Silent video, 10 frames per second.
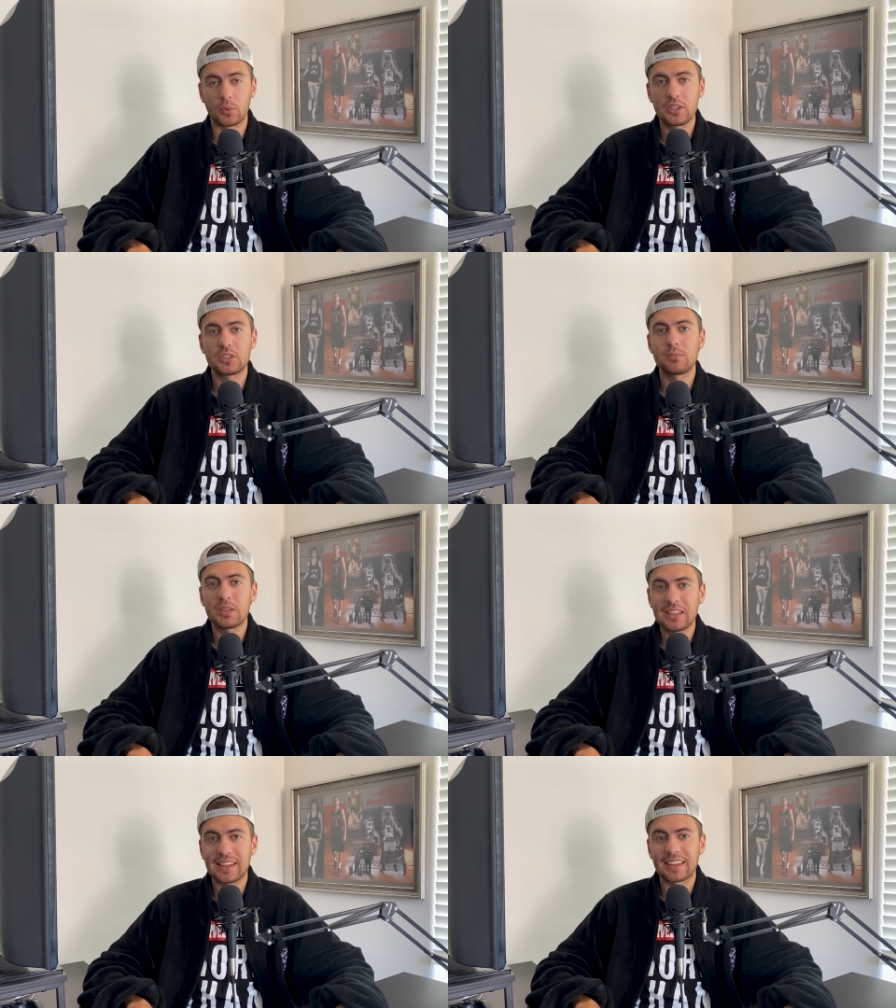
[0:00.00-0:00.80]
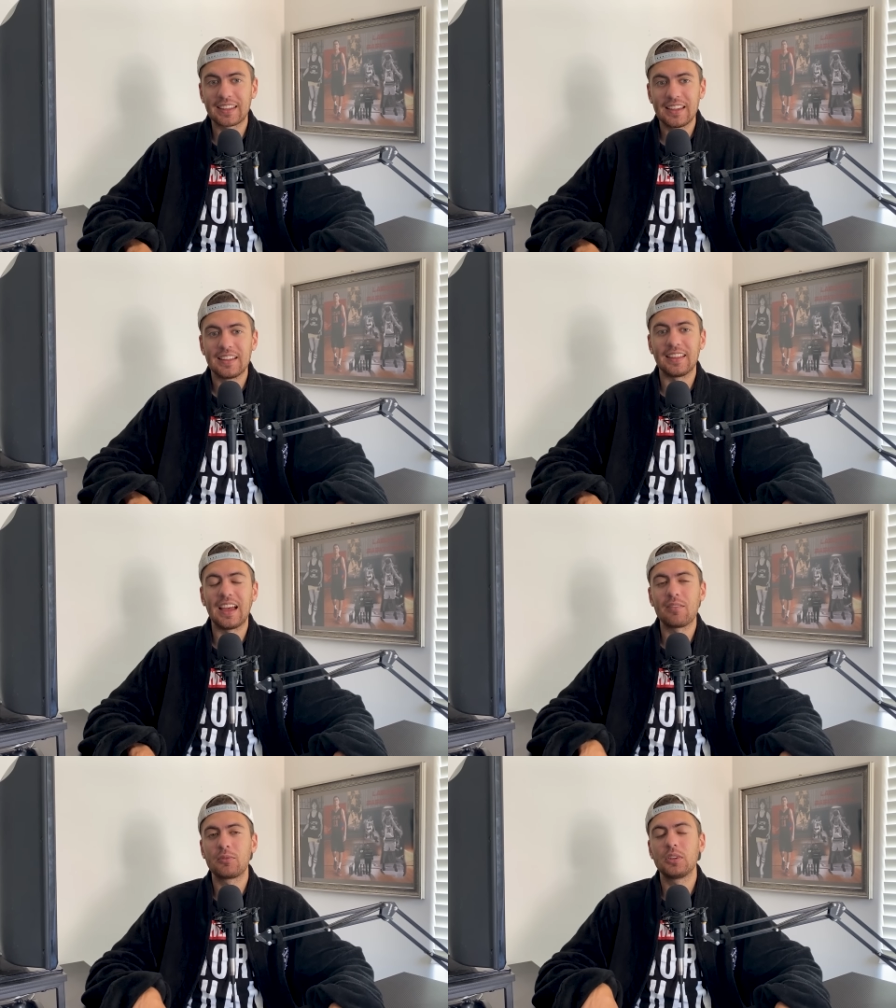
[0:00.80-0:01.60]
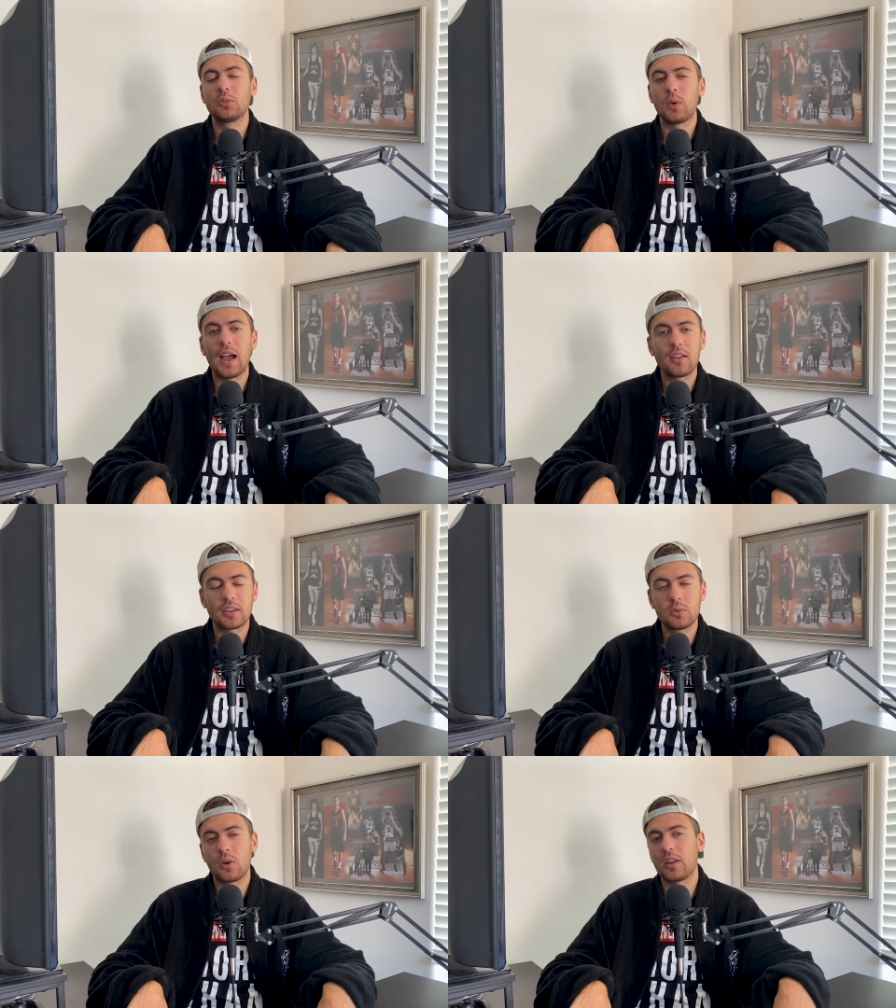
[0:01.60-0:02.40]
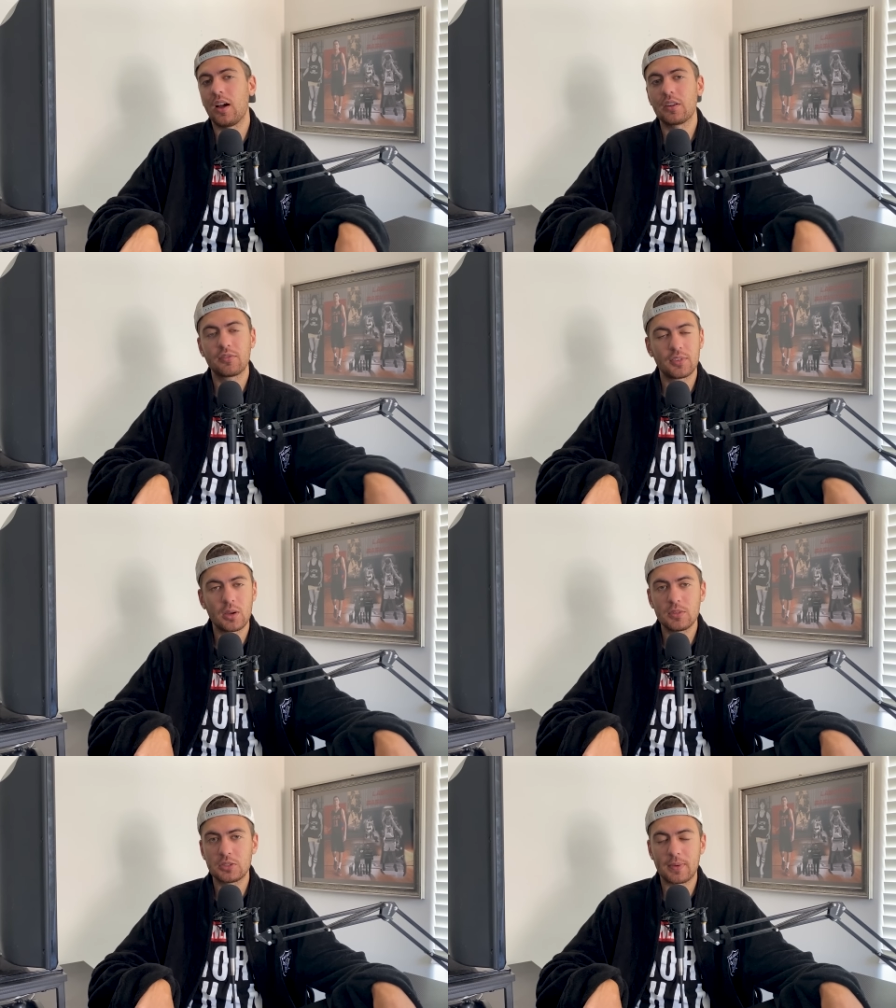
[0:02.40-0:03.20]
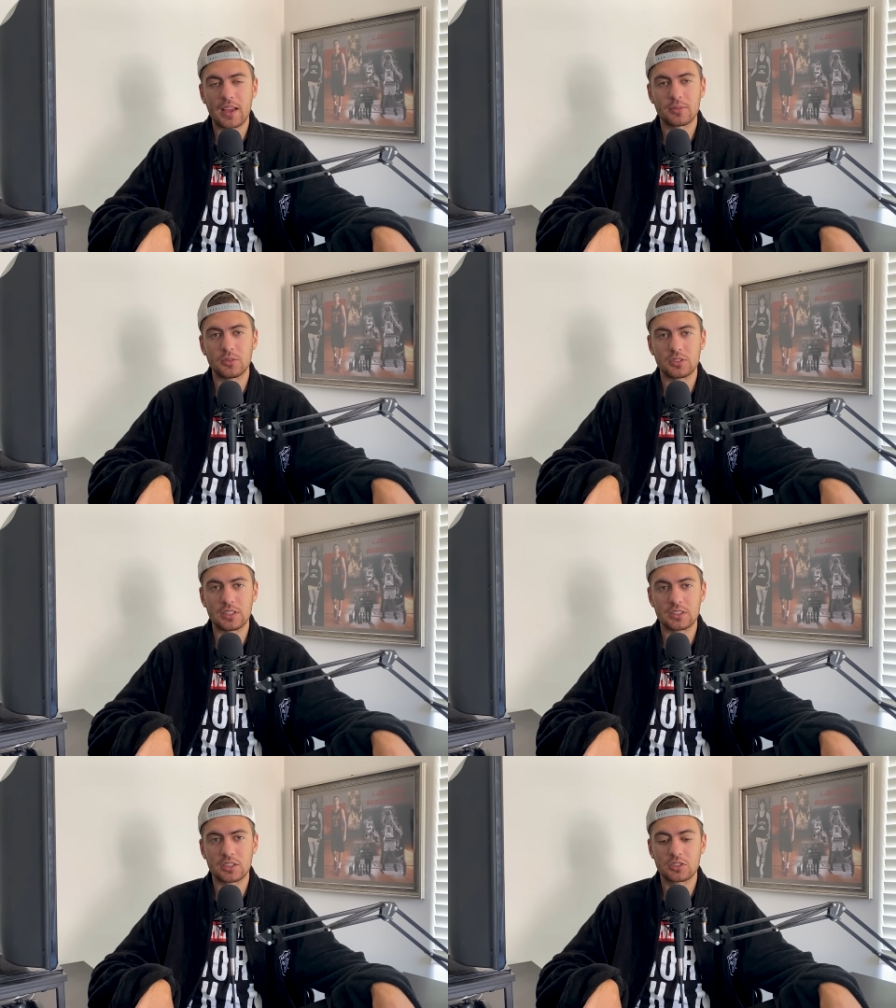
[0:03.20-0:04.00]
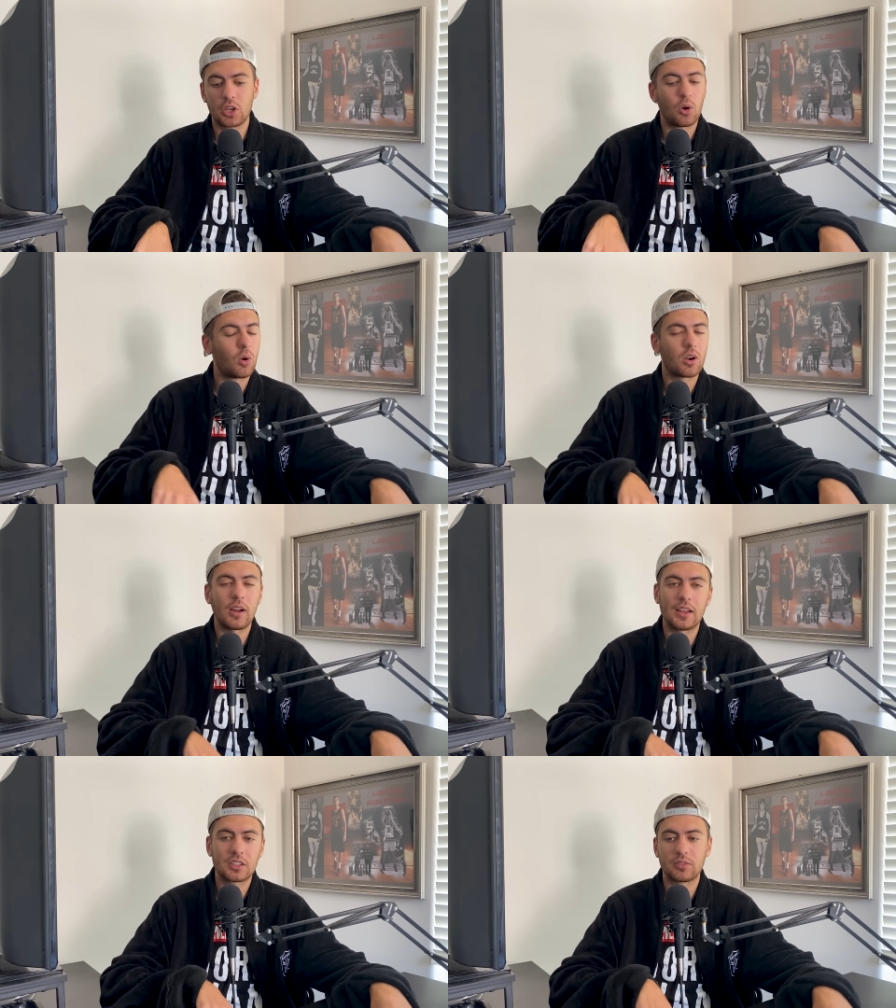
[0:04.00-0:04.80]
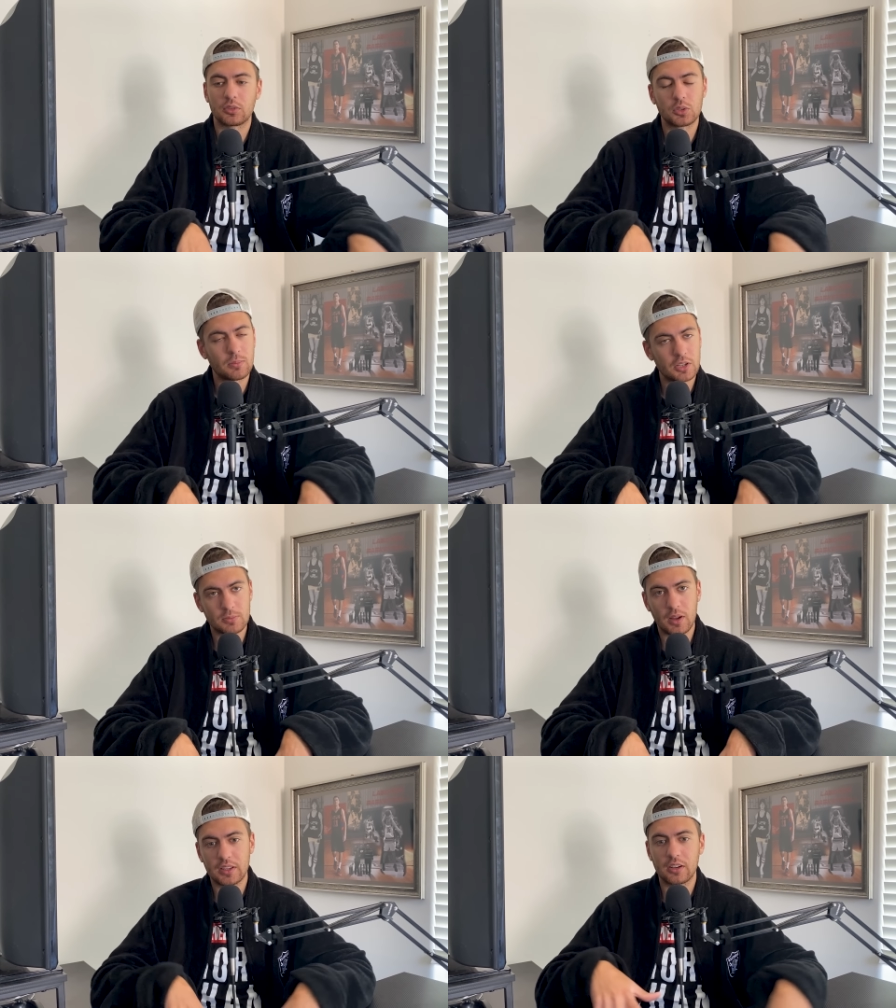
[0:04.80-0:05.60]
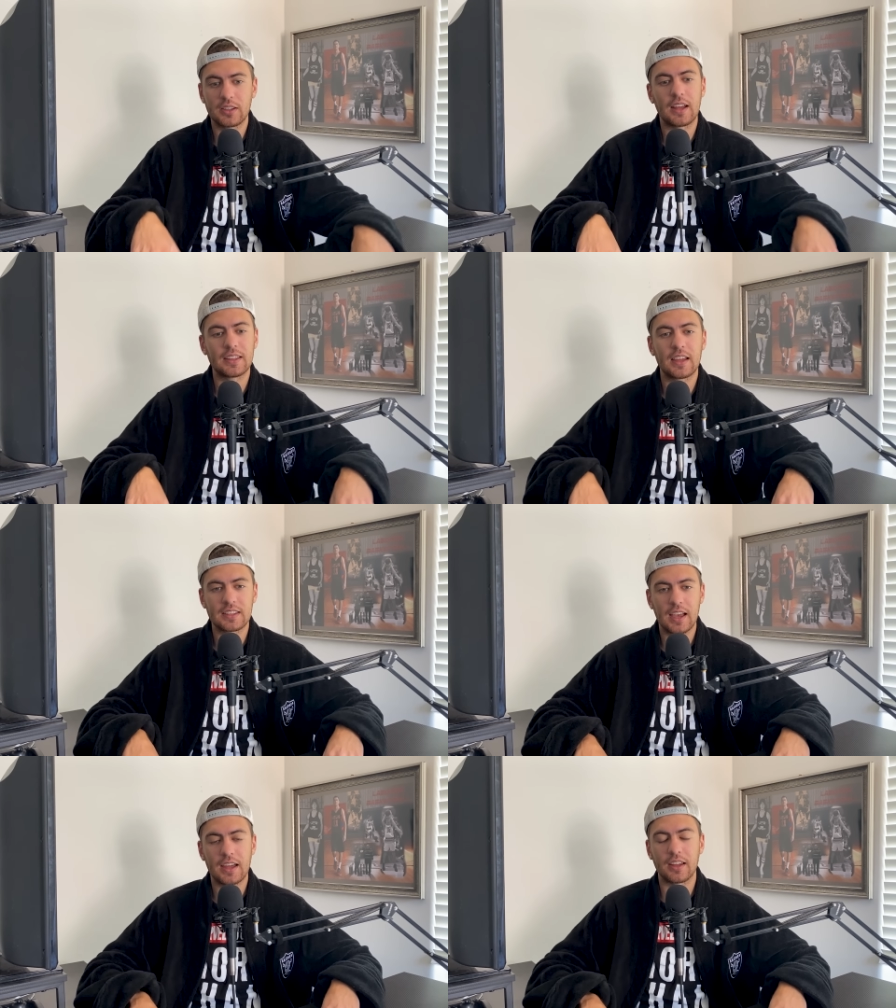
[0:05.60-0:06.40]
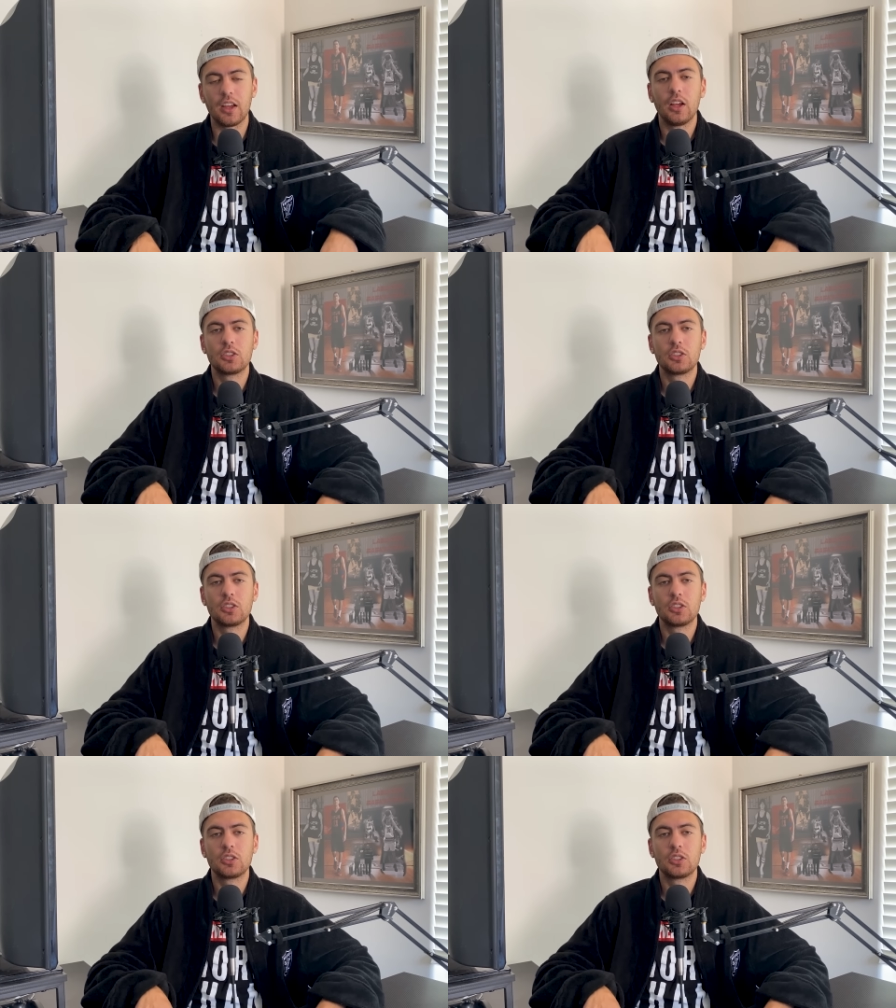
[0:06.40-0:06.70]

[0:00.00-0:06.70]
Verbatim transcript: reason being, they haven't really wowed anyone on film these past few seasons, or are asking for too much money, or yada, yada, yada.